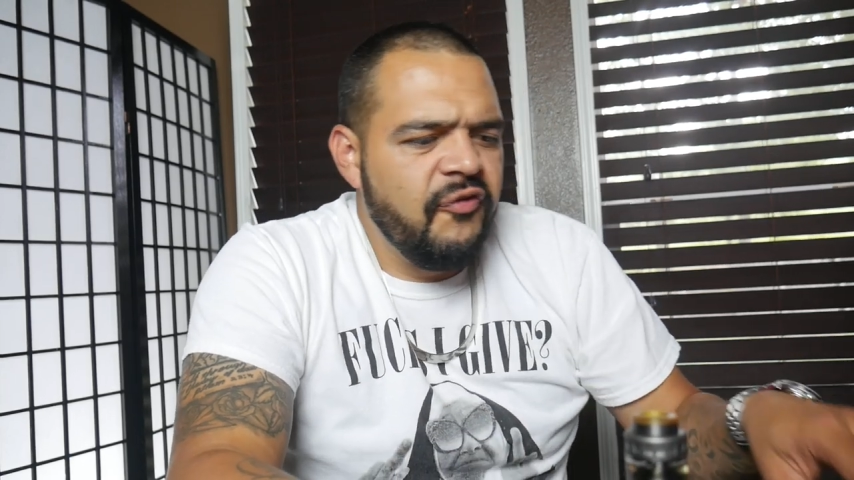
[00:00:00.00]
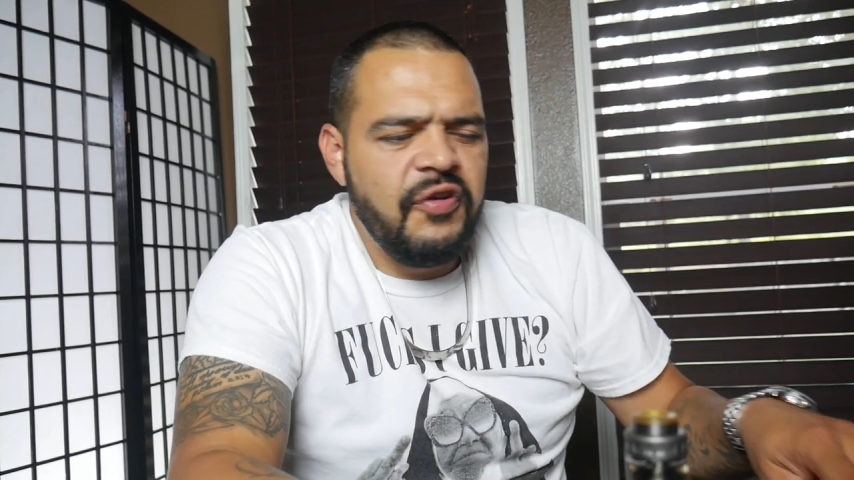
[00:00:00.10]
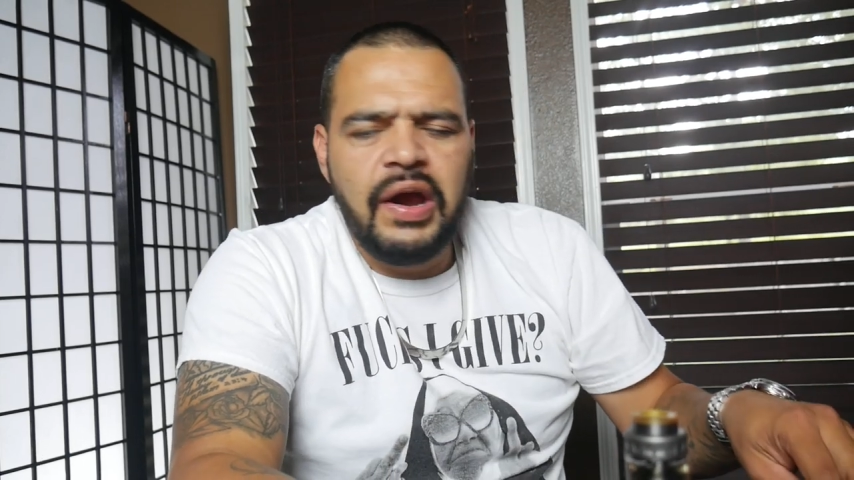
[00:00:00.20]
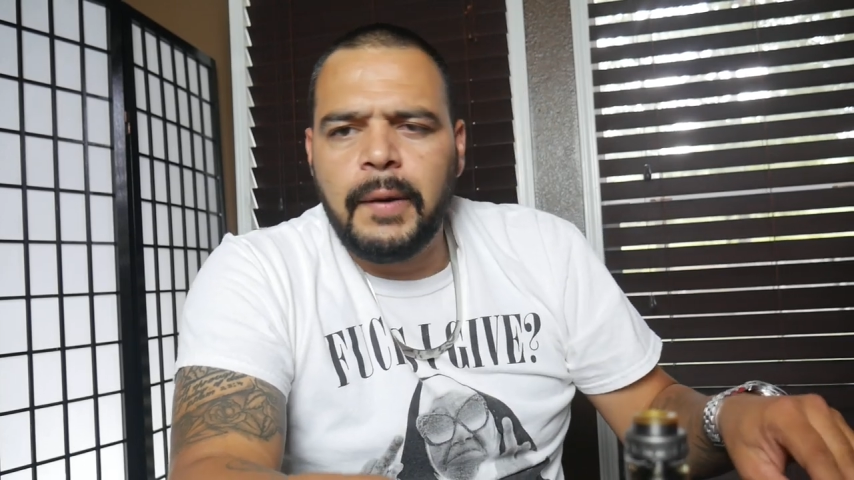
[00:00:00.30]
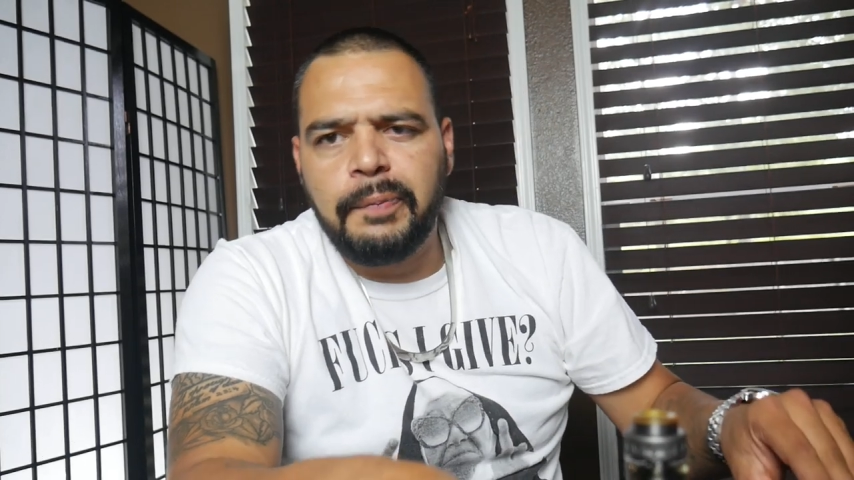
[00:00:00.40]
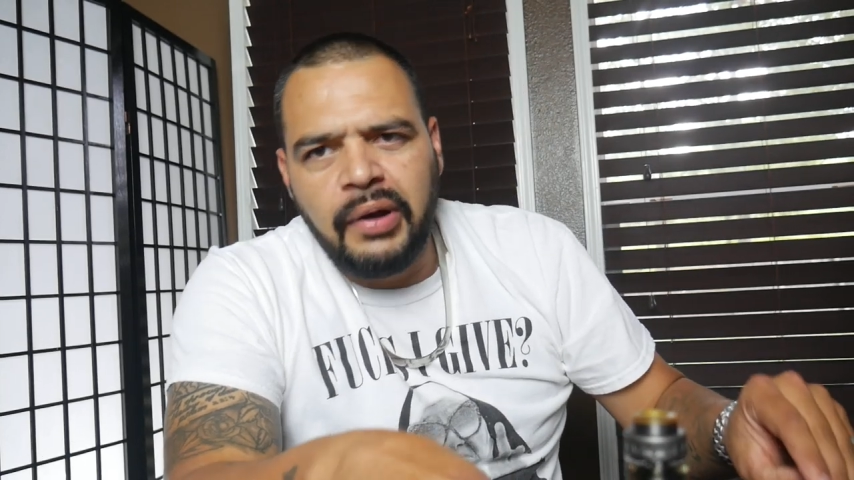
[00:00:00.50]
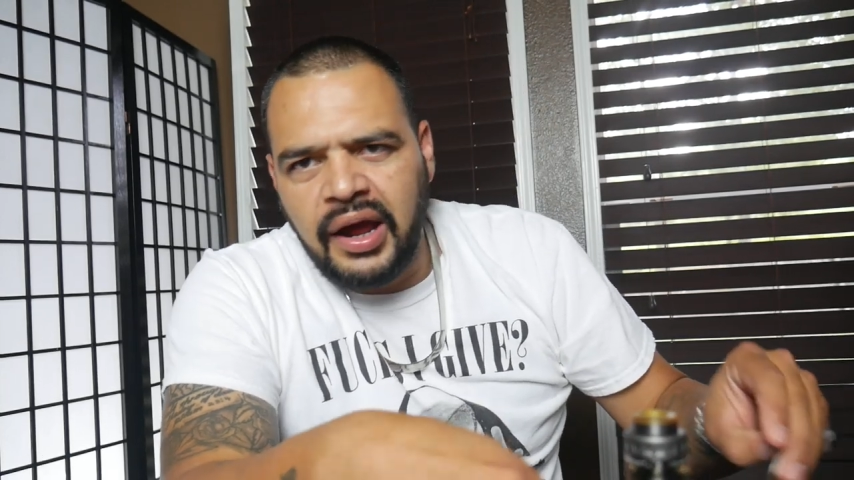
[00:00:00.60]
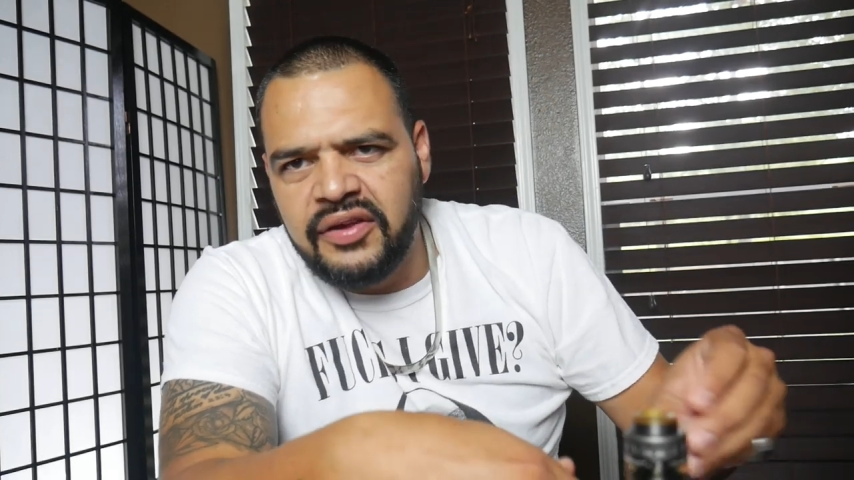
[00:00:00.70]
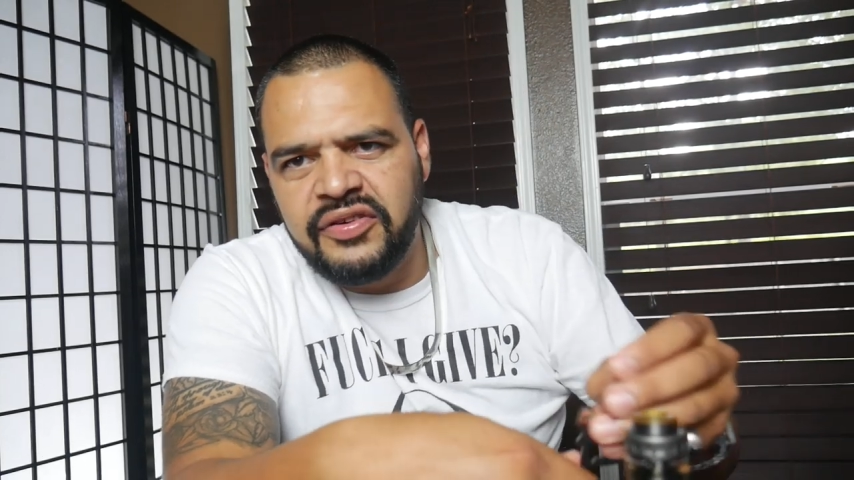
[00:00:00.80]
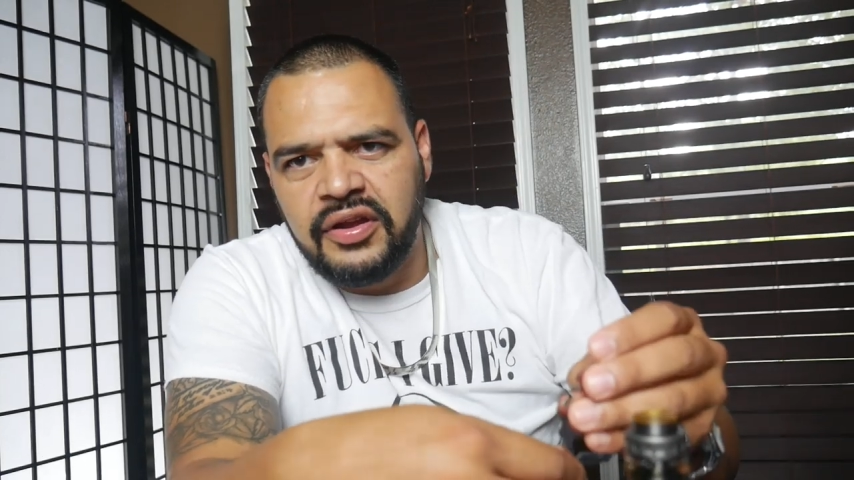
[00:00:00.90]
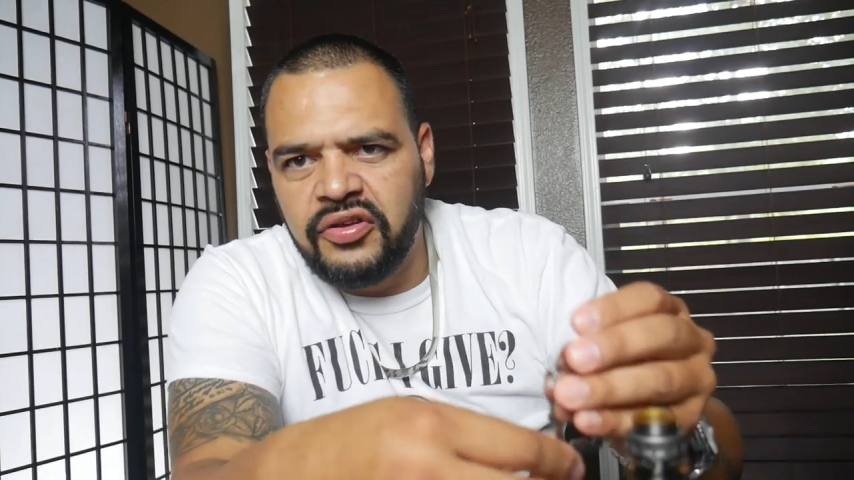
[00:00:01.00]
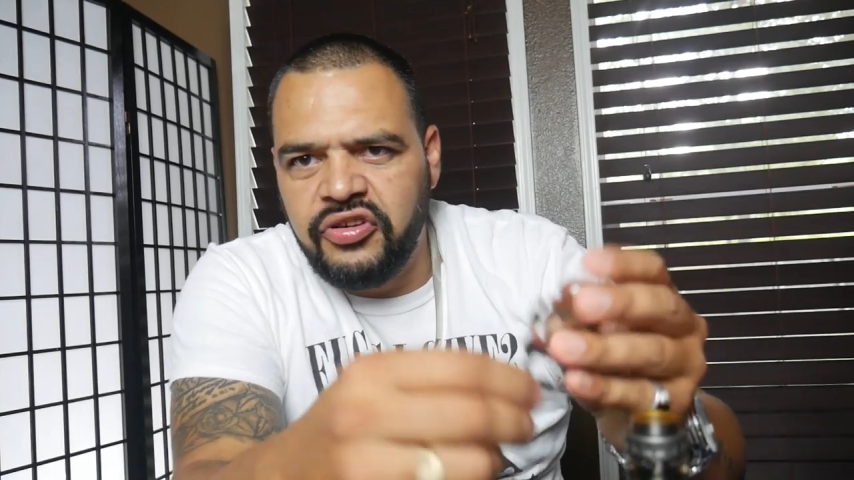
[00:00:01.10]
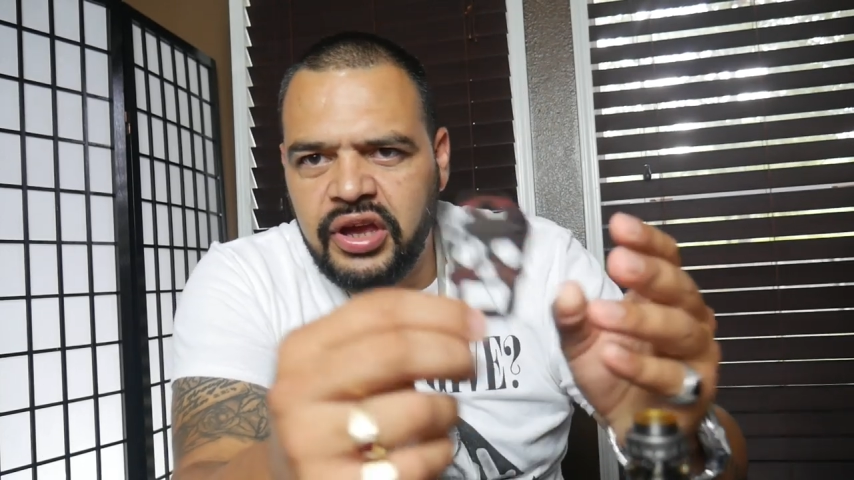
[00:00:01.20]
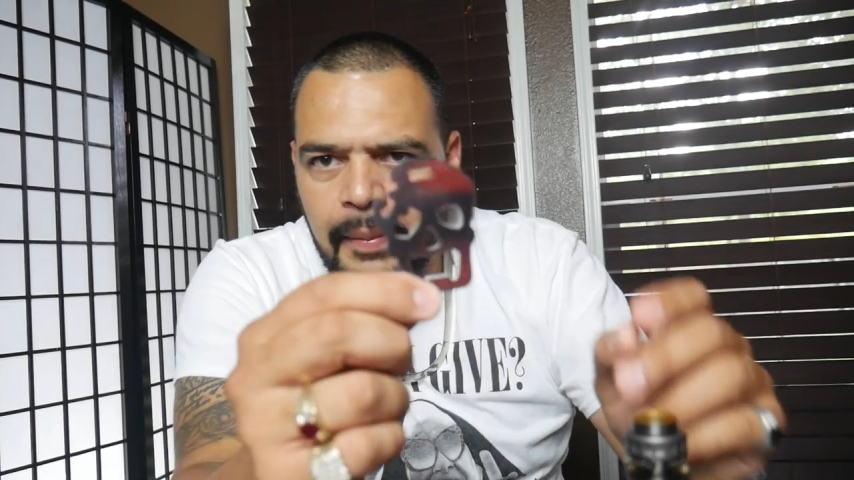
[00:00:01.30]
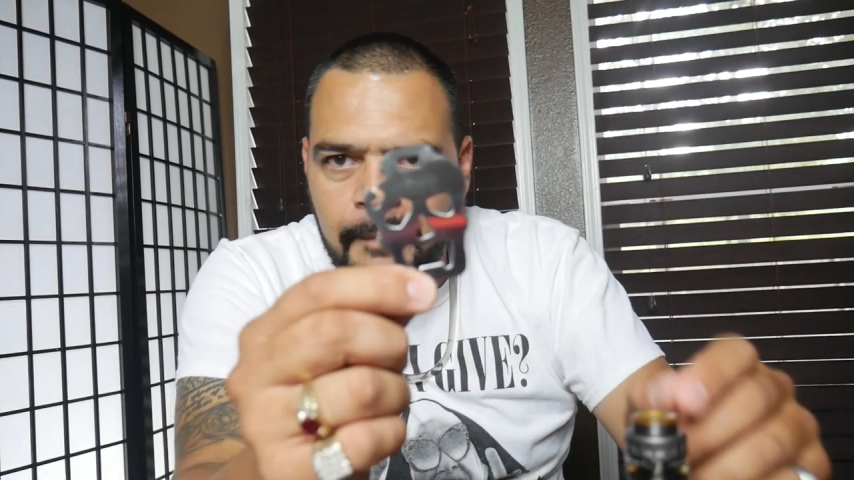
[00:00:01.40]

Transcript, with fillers: fair price, seeing as you get a